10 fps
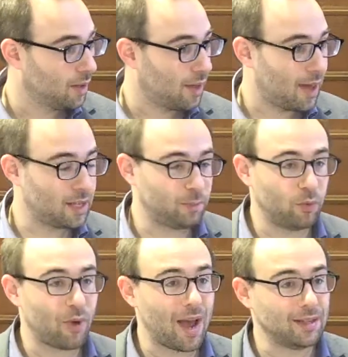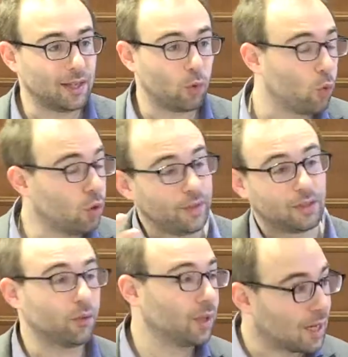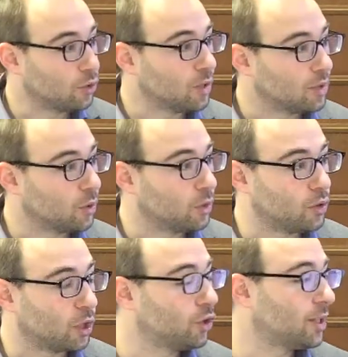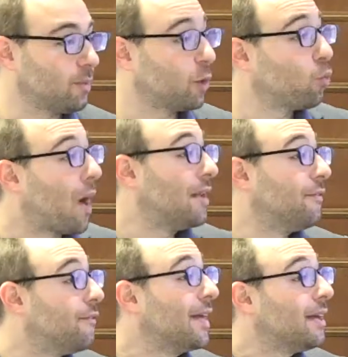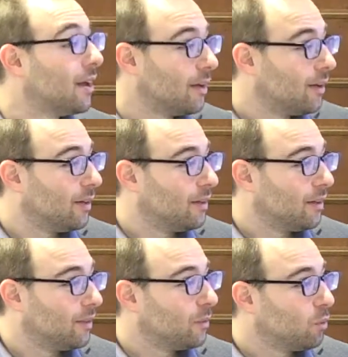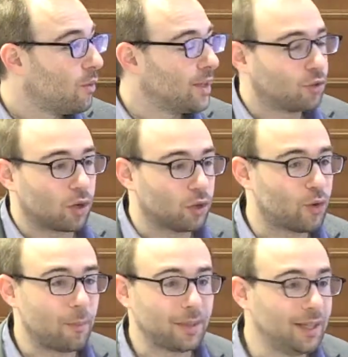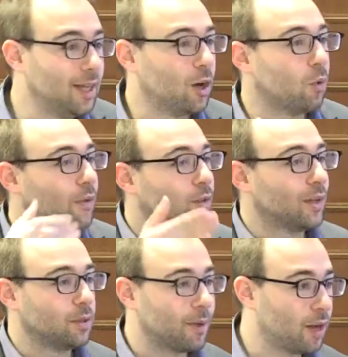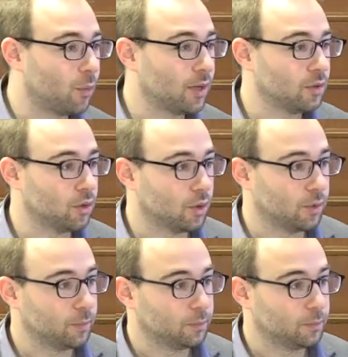And it's been rising in all of these different countries. So it's not just about one figure, whether it's Donald Trump here or whether it's Recep Erdogan in Turkey.